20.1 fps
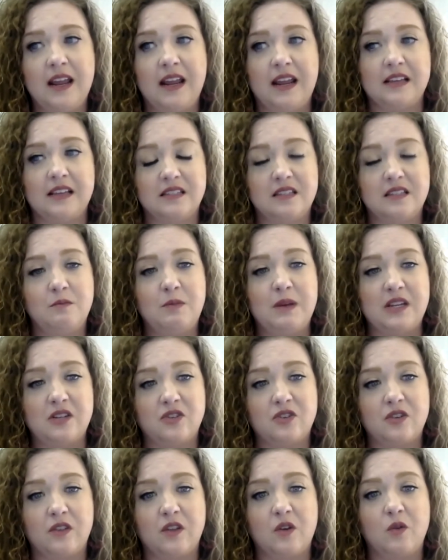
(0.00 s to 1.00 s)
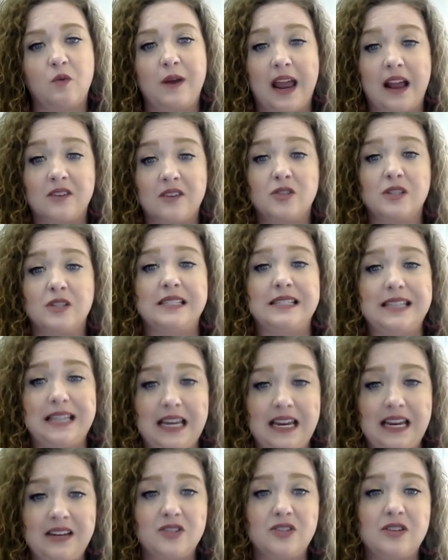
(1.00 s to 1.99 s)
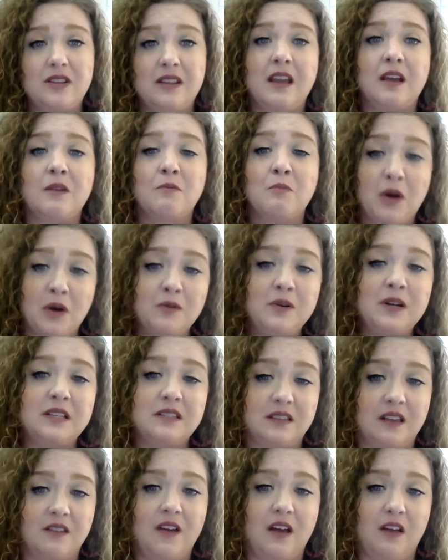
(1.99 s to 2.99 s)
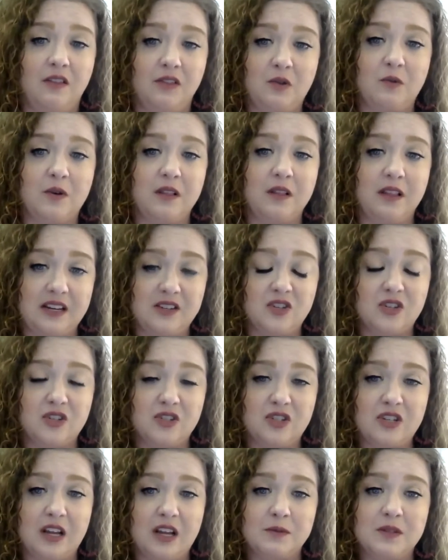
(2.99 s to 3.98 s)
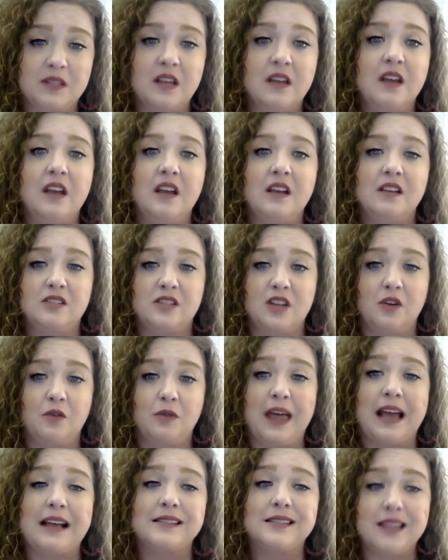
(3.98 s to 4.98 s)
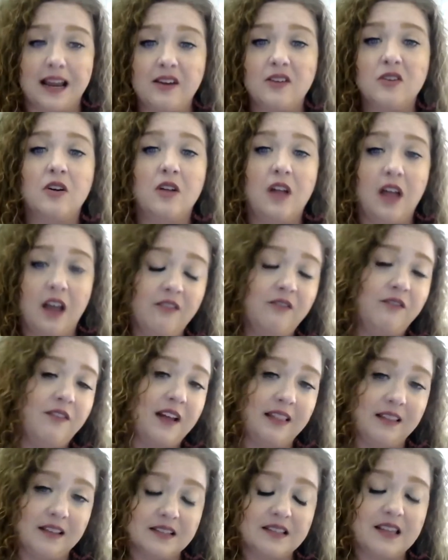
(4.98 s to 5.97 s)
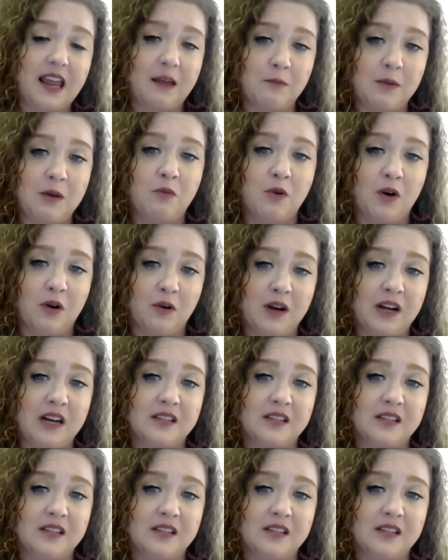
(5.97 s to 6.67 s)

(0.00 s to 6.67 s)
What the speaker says: is to be sure that we actually teach the components of healthy relationships so that cycle of violence can be broken.